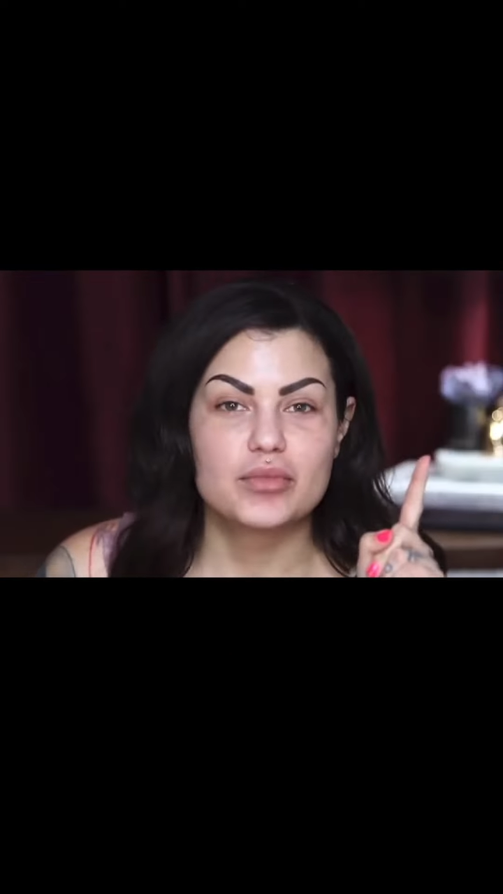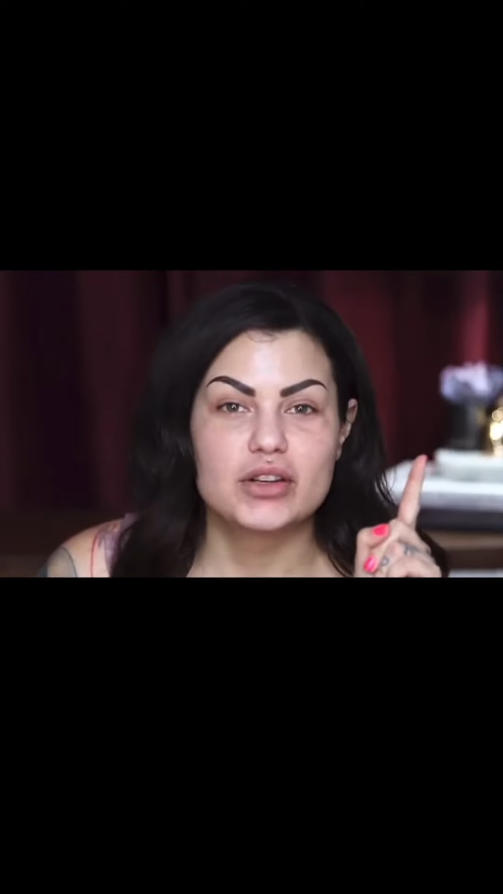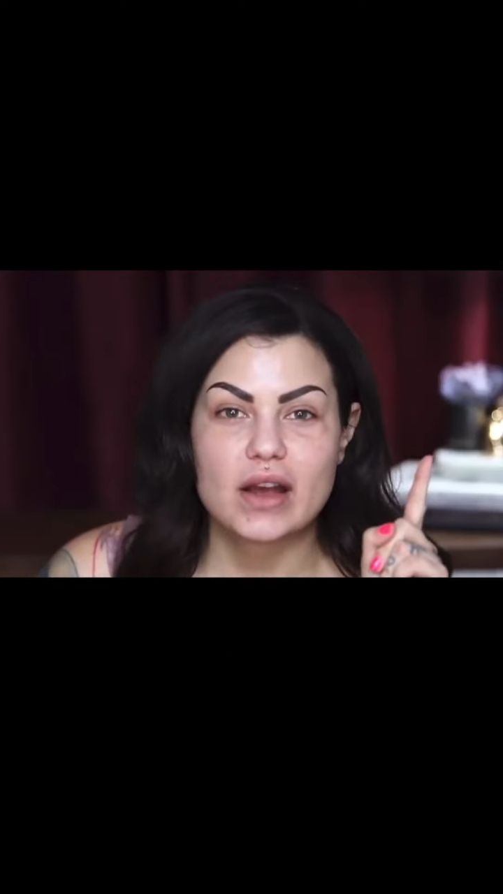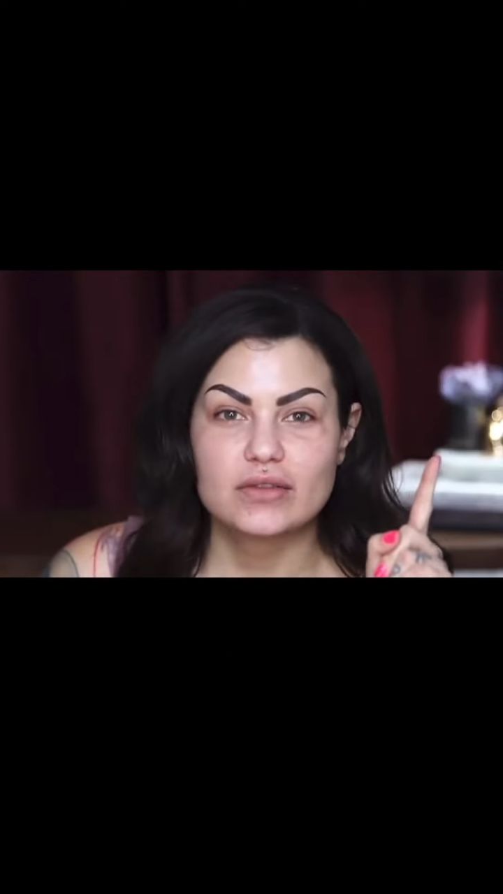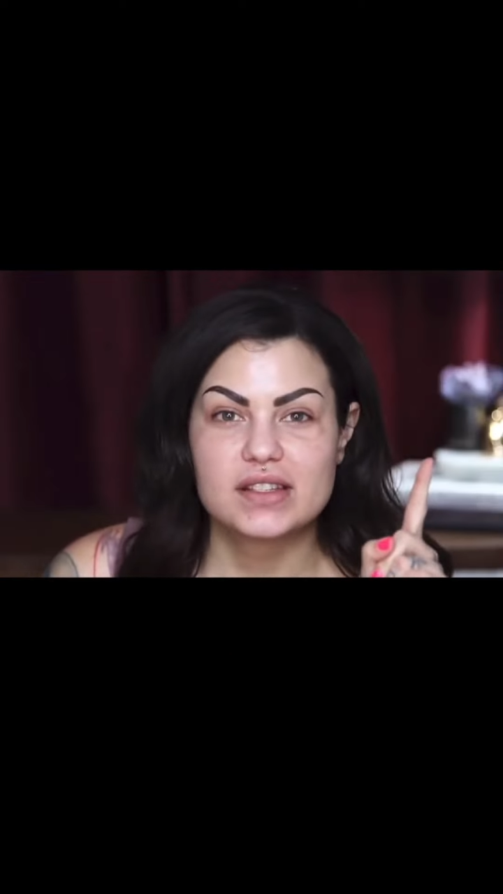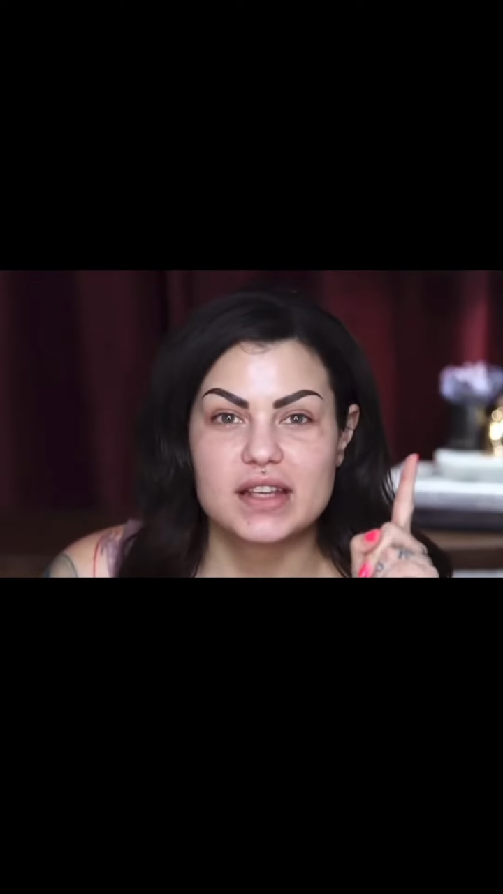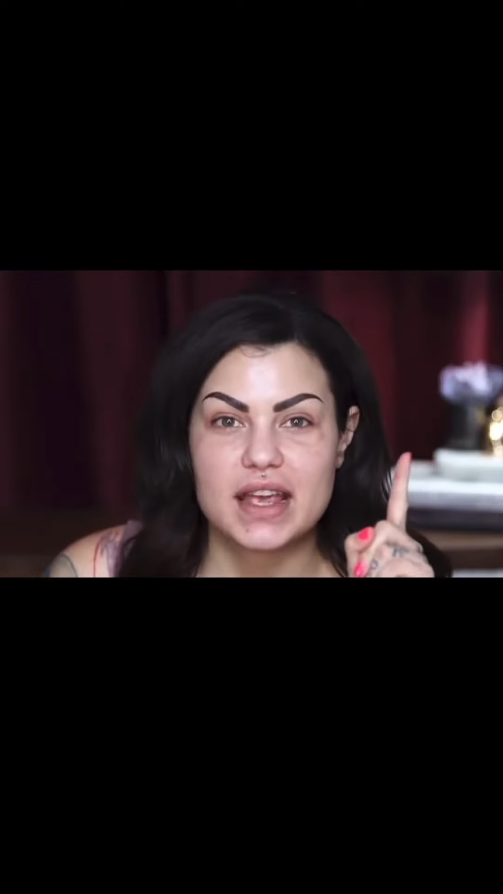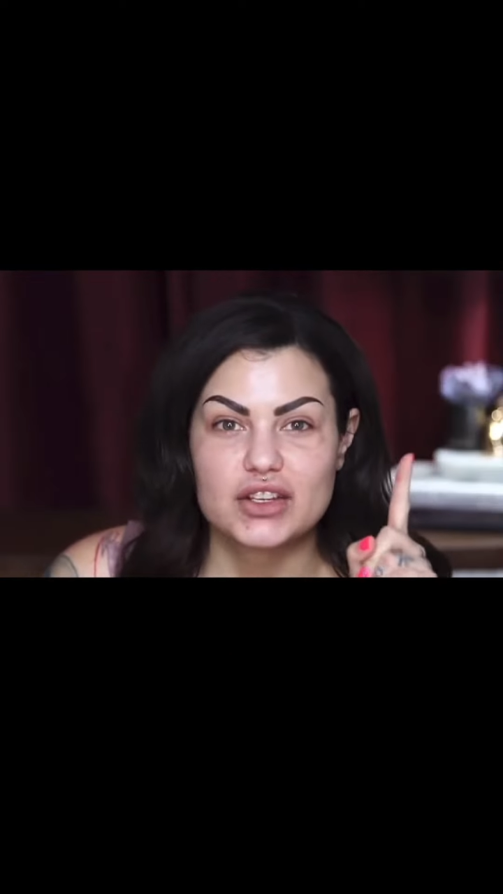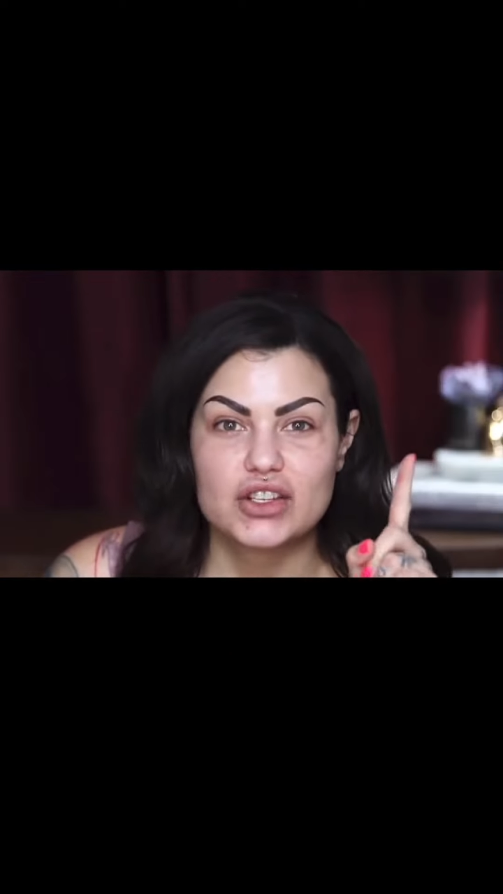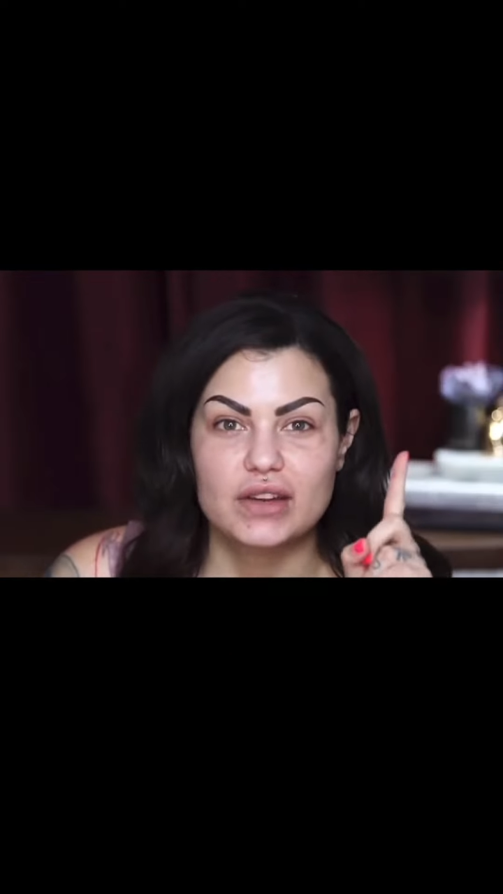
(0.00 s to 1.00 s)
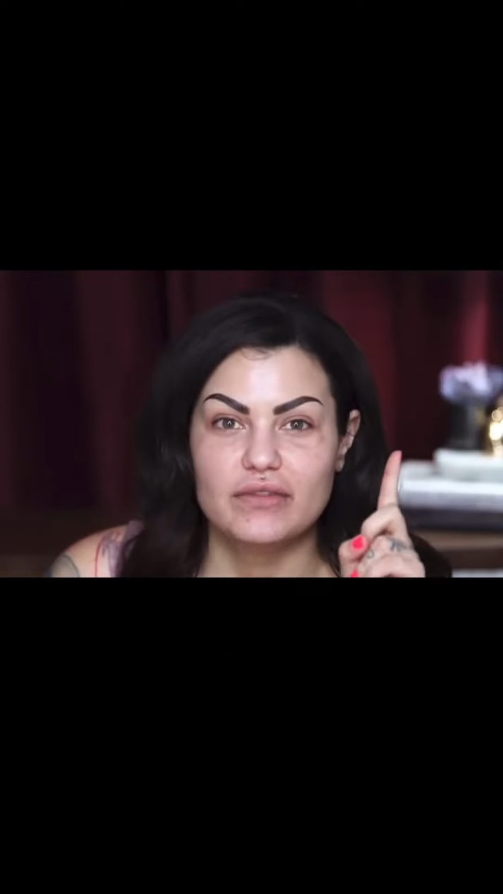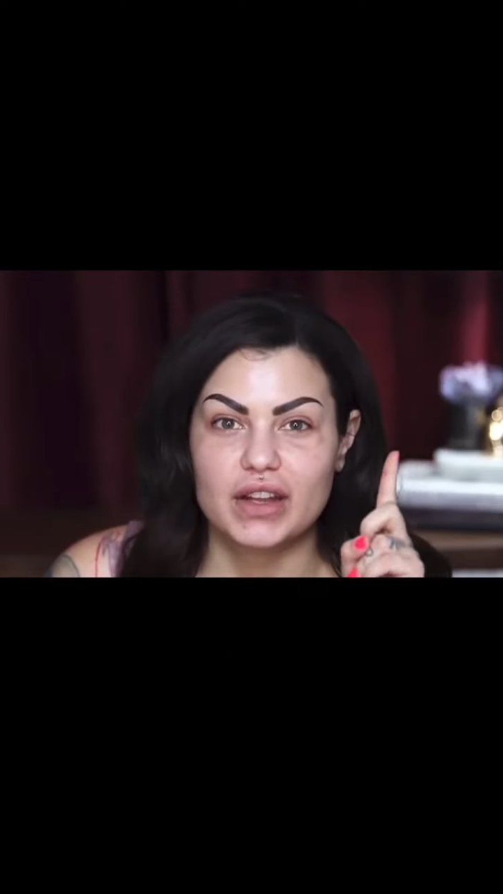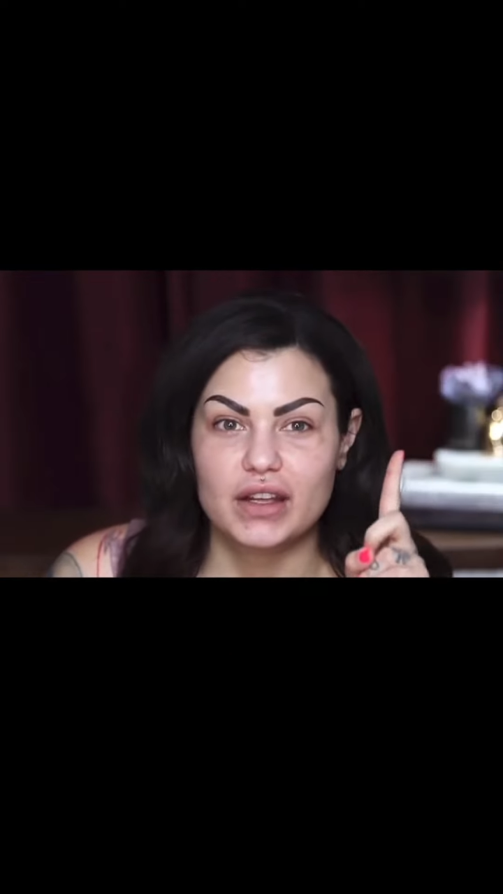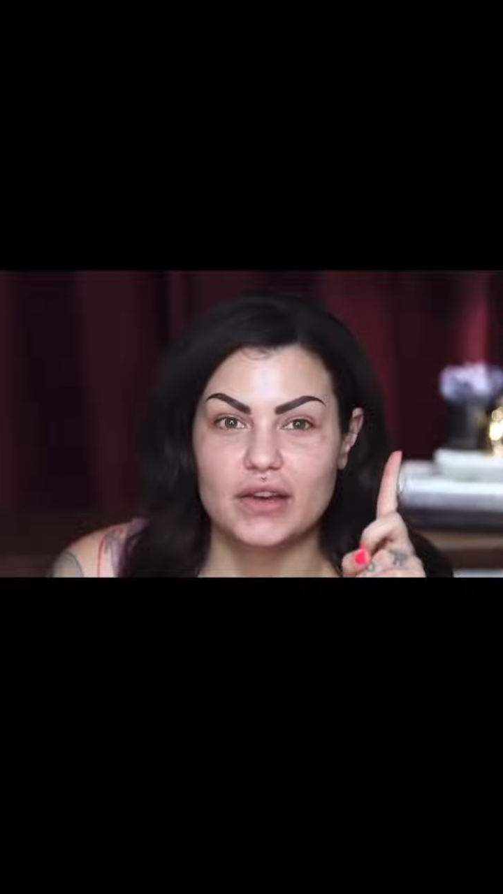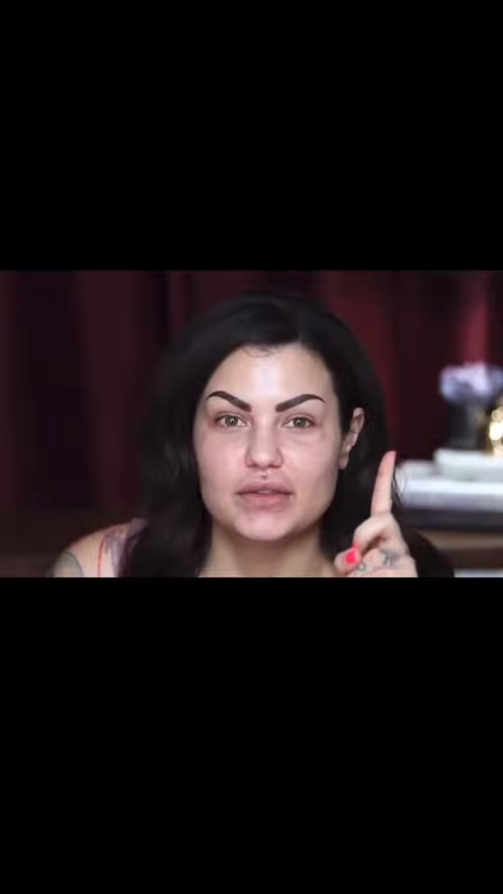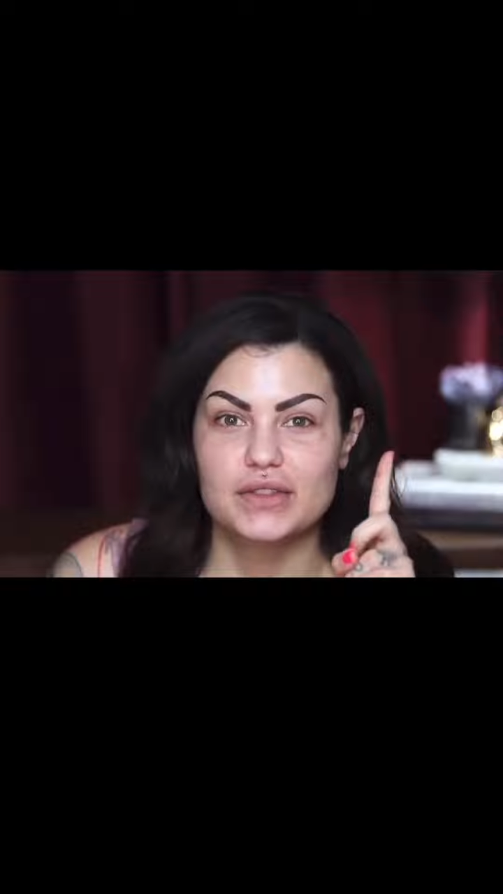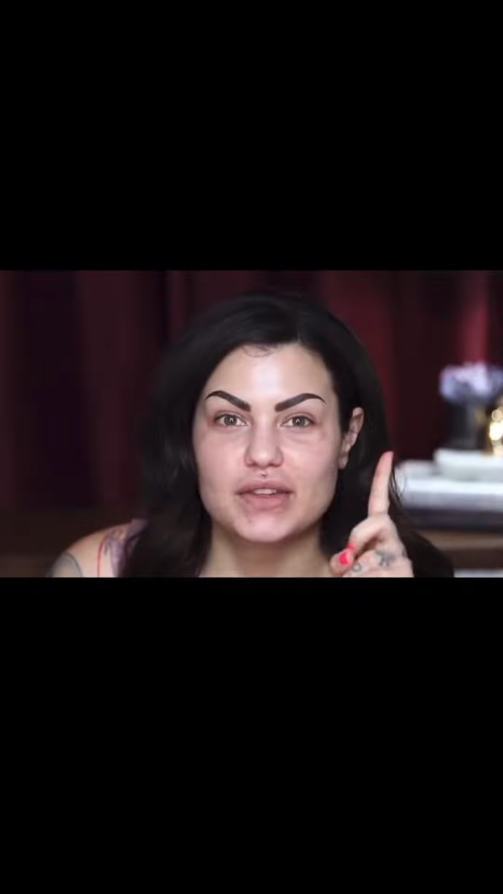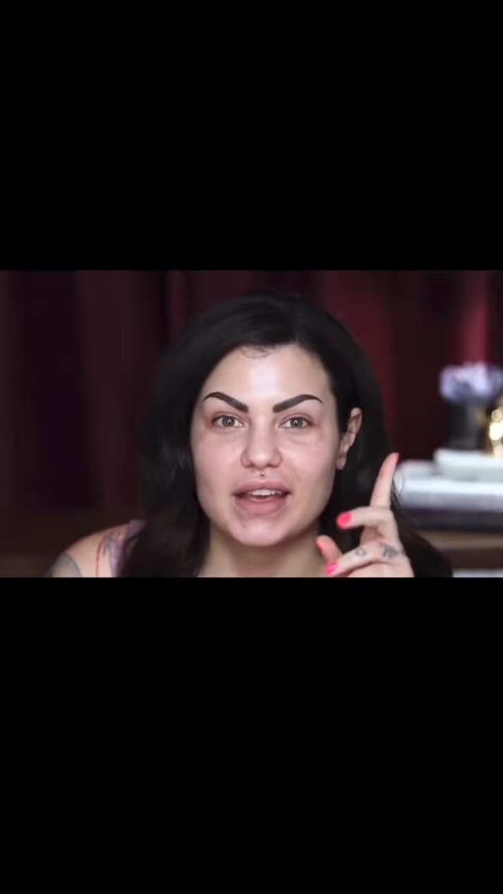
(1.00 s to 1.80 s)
pronunciation videos.